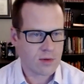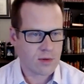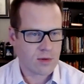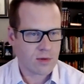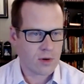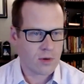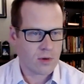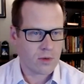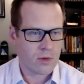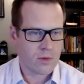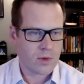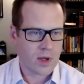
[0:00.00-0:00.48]

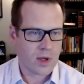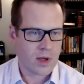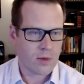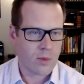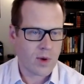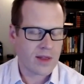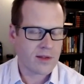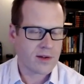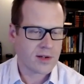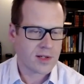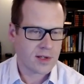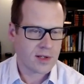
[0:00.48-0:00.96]
through the
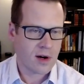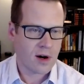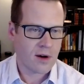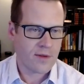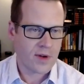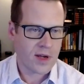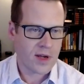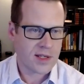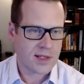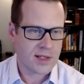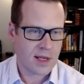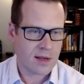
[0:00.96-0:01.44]
Weather
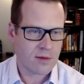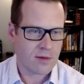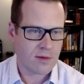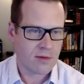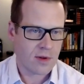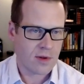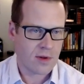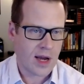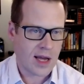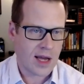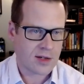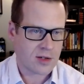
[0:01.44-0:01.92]
Service and
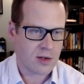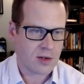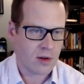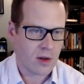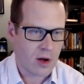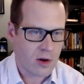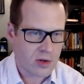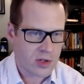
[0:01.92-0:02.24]
through the National